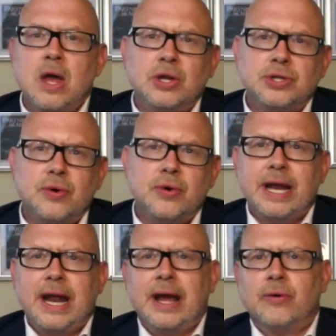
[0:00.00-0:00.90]
Don't get
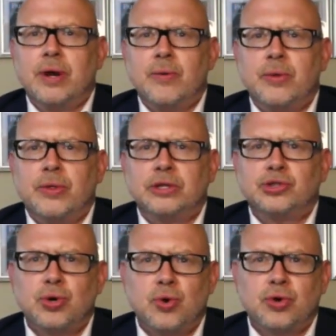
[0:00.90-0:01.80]
angry with a
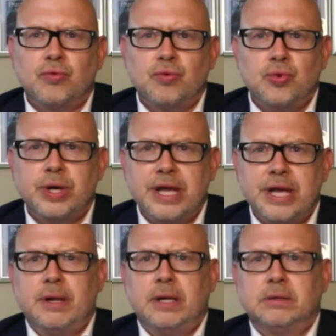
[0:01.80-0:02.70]
short or rude
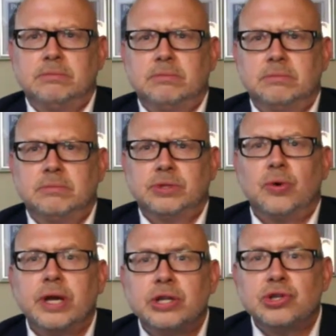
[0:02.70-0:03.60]
email.
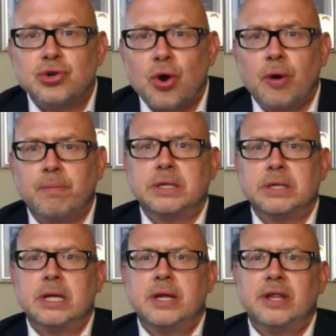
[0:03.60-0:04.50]
Don't
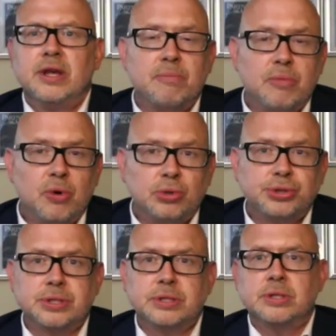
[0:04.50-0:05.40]
interpret the
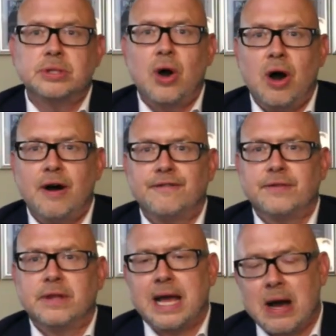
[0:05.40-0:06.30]
emotion of
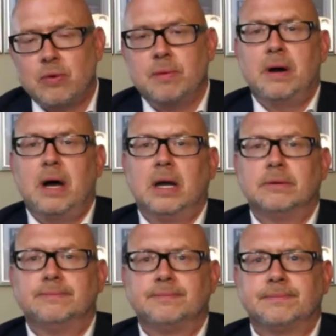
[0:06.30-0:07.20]
the counterpart.
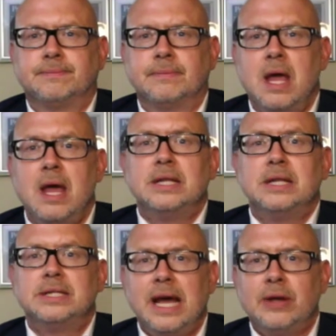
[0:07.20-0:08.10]

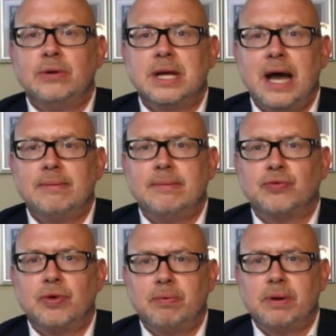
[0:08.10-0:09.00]
Take your time to
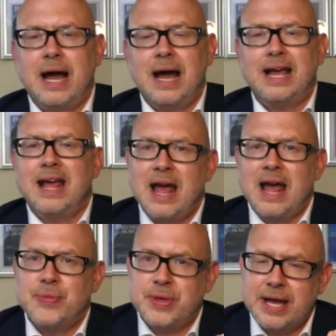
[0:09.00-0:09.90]
reply
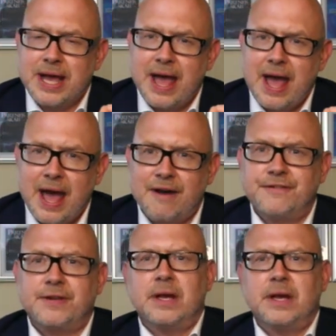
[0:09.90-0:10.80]
and think
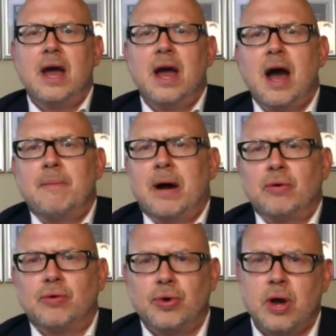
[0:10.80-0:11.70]
carefully
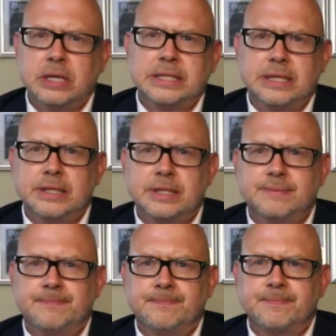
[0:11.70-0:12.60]
about your content.
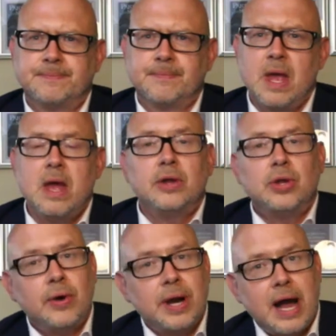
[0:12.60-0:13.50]

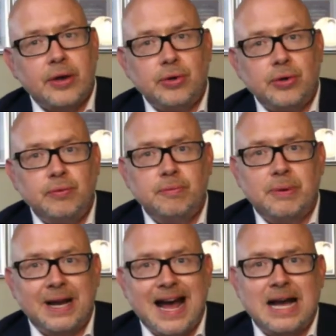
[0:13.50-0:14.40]
Don't argue,
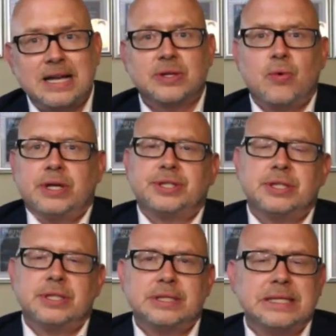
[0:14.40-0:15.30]
but ask
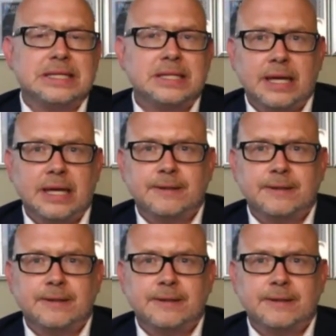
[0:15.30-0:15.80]
questions instead.